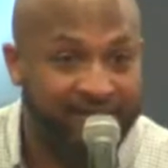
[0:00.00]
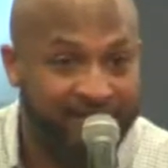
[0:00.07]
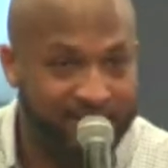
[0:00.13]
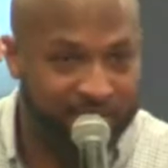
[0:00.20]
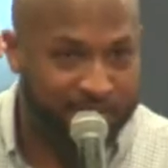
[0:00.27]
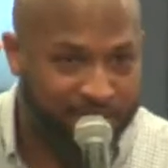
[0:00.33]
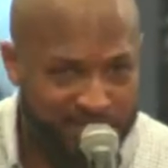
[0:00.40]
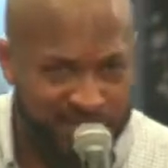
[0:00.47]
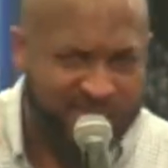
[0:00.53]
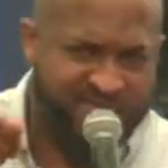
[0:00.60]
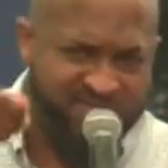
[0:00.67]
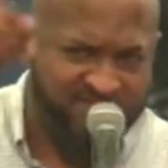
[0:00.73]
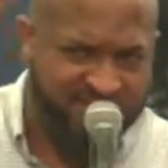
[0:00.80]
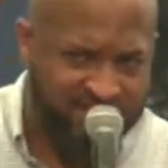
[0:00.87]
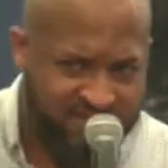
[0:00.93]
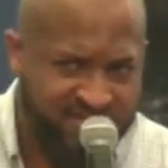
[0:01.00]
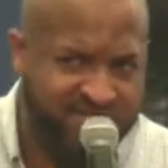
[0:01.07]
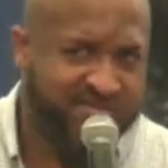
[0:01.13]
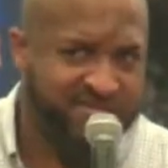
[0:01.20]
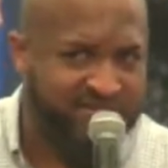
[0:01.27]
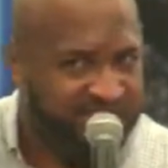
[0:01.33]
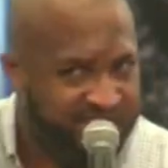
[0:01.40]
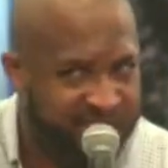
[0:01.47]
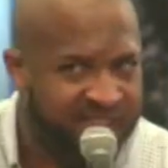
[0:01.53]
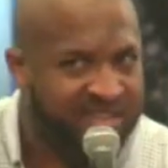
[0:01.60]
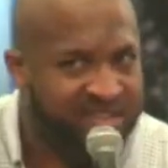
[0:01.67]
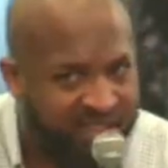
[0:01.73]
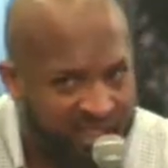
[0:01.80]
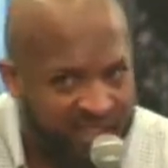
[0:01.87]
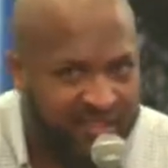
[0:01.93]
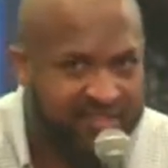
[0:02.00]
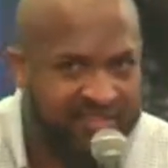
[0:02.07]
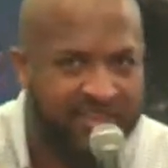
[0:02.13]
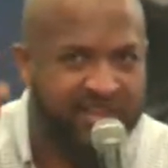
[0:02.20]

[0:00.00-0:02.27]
You point, you did this